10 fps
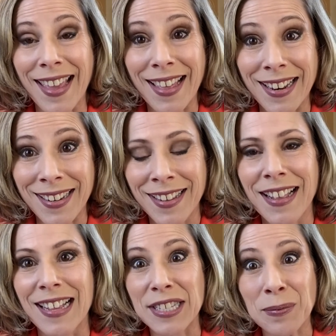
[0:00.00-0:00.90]
And
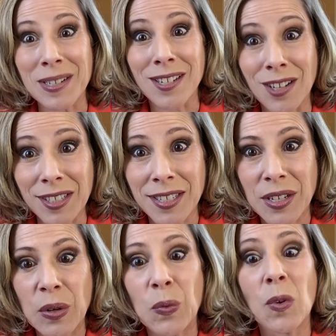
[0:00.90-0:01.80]
as a result,
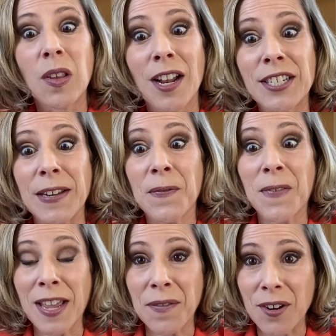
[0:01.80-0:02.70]
we'll launch a
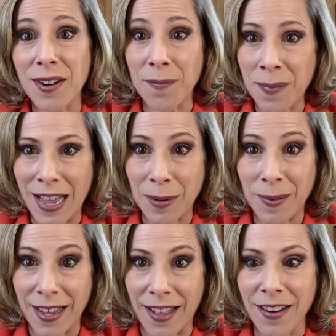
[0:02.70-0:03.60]
5-year impact
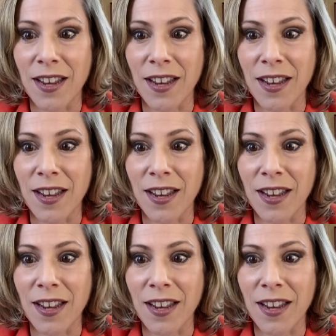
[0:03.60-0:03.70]
plan